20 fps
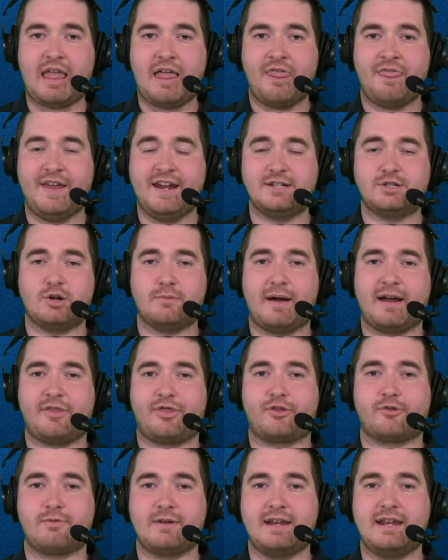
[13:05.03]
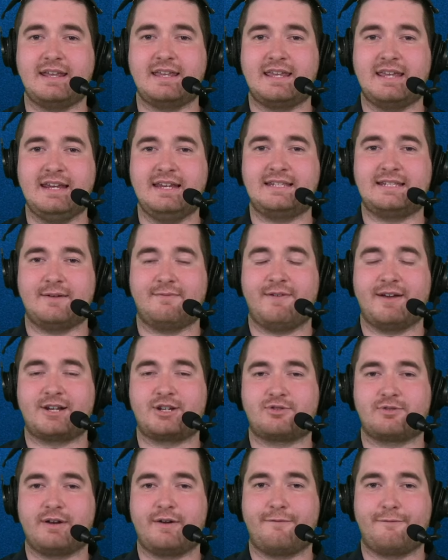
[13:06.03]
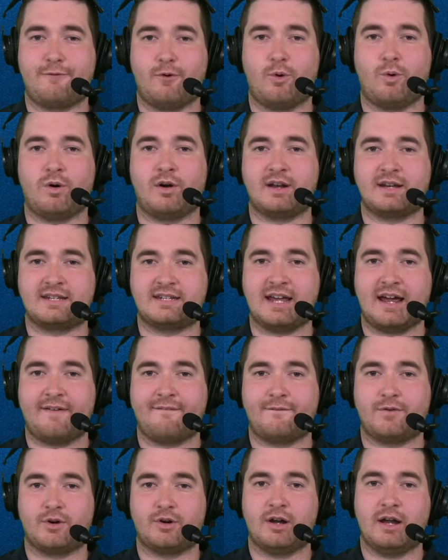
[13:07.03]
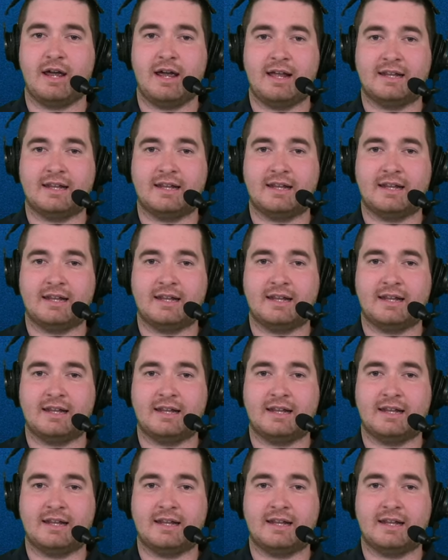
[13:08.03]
These are my three keys to victory for Denver.